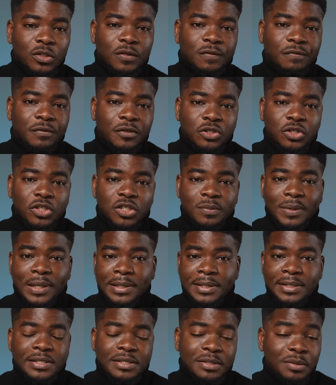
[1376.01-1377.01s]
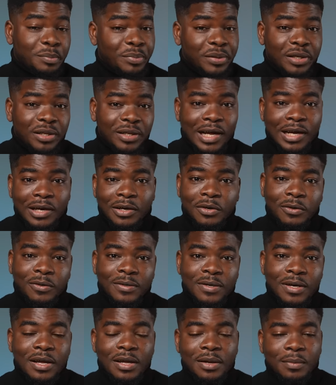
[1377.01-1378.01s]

notifications by hitting the bell icon